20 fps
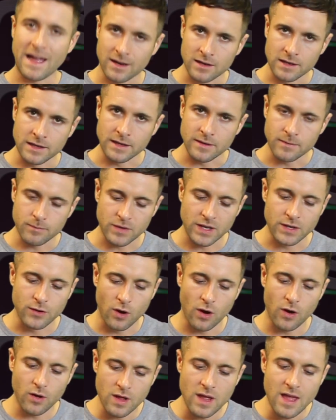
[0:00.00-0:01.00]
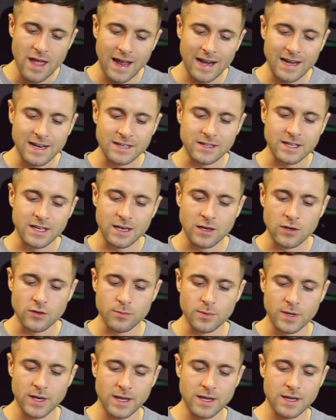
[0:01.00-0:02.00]
backlit, they're not LED
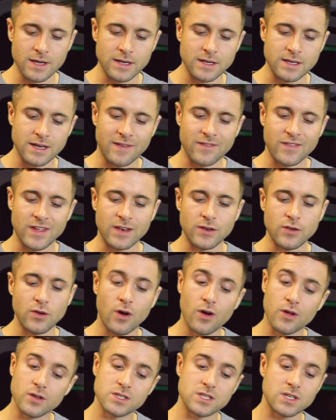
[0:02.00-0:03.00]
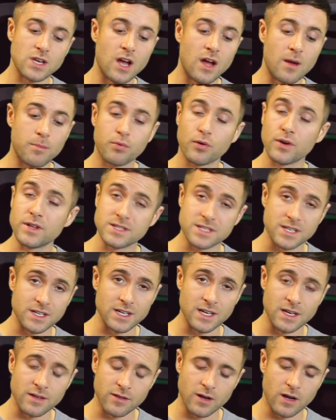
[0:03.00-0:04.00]
illuminated, and they're not
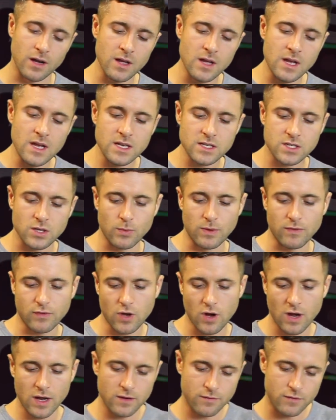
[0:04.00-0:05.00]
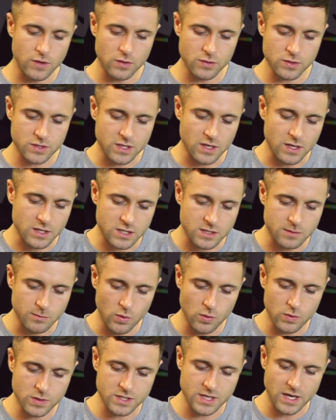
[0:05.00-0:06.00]
printed either. So we've kind of used a
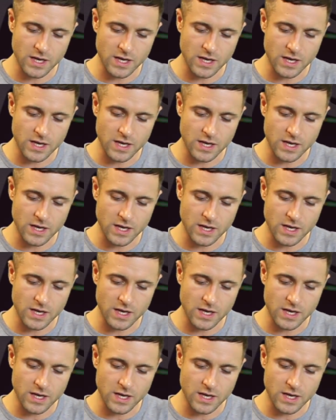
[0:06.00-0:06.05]
small